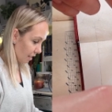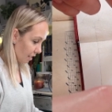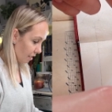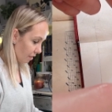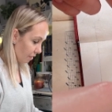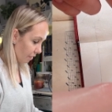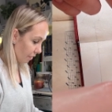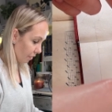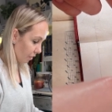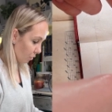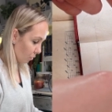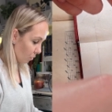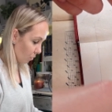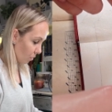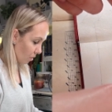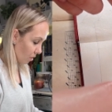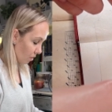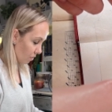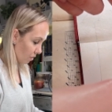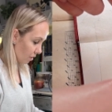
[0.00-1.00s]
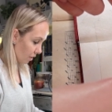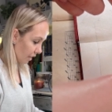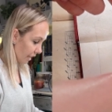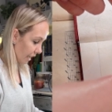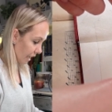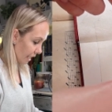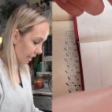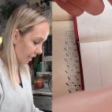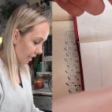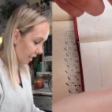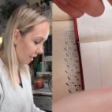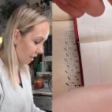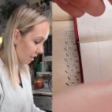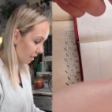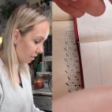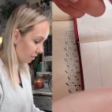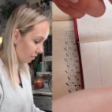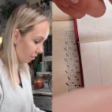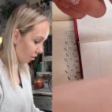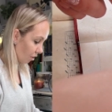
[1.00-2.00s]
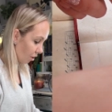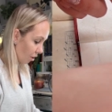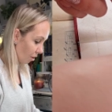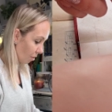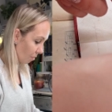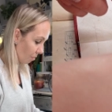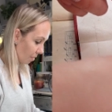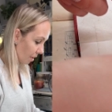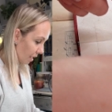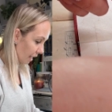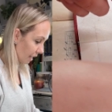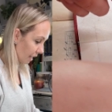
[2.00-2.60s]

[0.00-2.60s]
if you're wondering, I think it's from